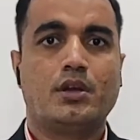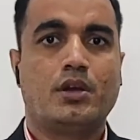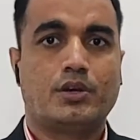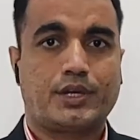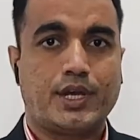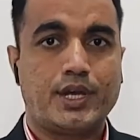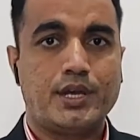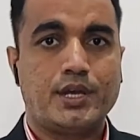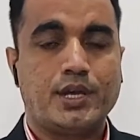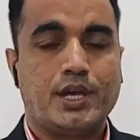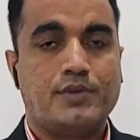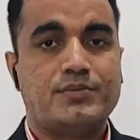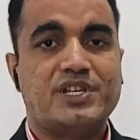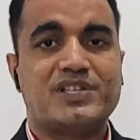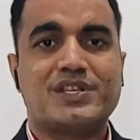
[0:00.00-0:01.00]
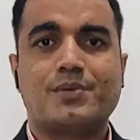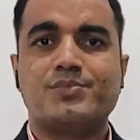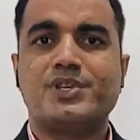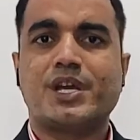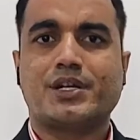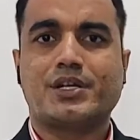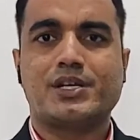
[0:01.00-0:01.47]
Okay? If the
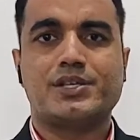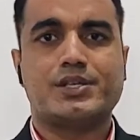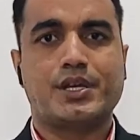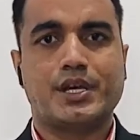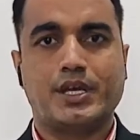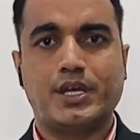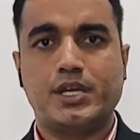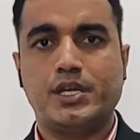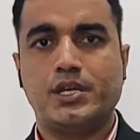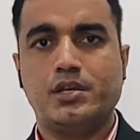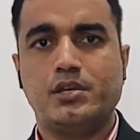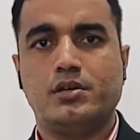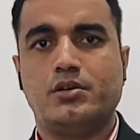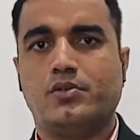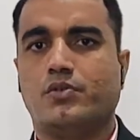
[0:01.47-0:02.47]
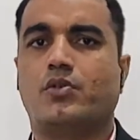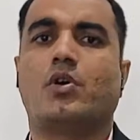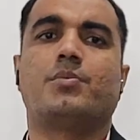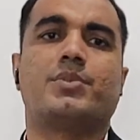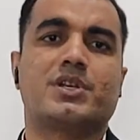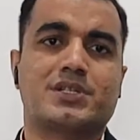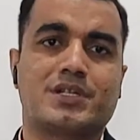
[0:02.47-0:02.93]
subject is he,
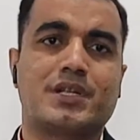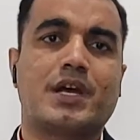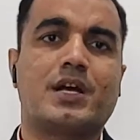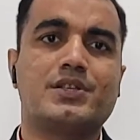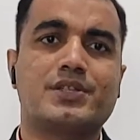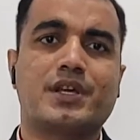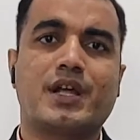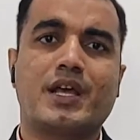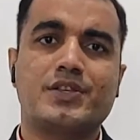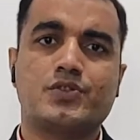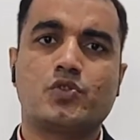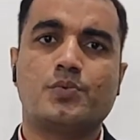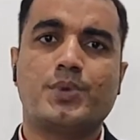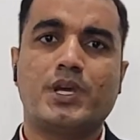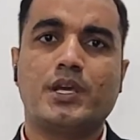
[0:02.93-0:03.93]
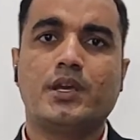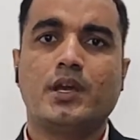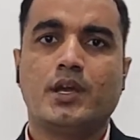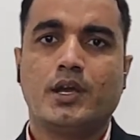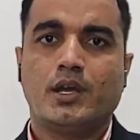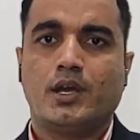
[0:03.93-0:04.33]
obviously answer has to be